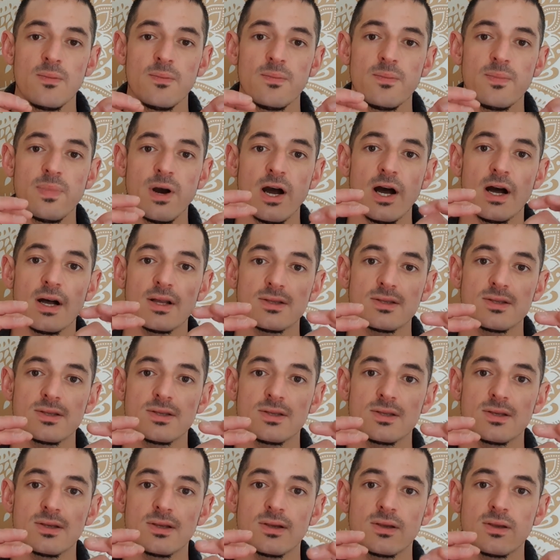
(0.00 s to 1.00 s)
But
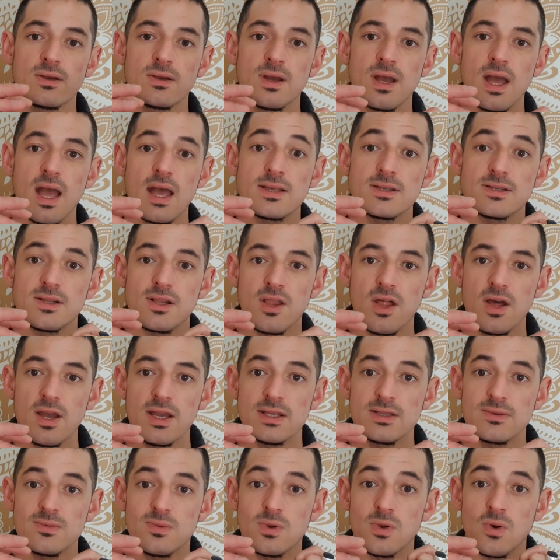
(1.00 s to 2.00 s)
as
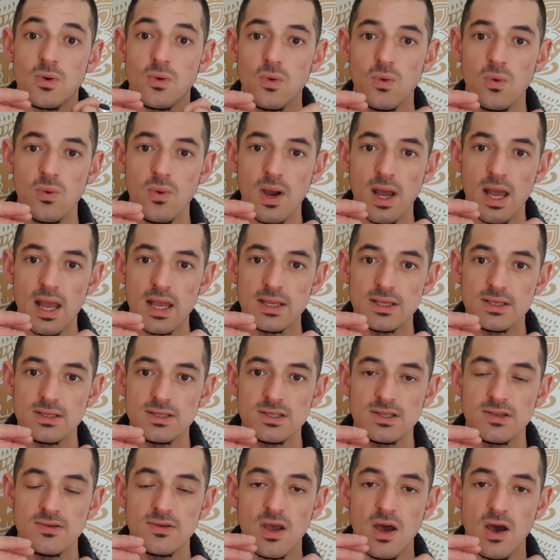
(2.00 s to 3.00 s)
light will
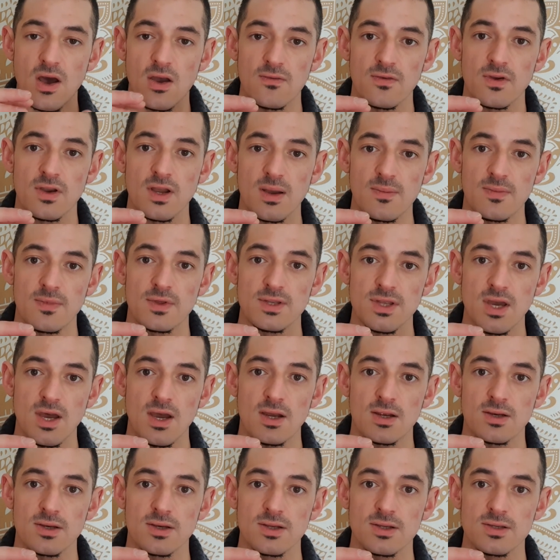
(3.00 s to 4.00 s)
always overcome the
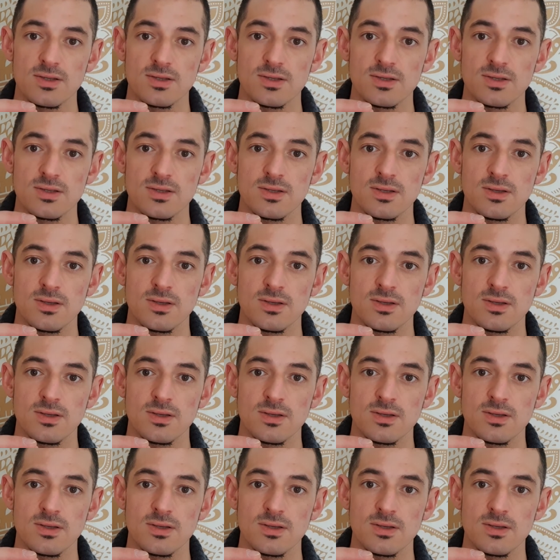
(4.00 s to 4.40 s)
darkness,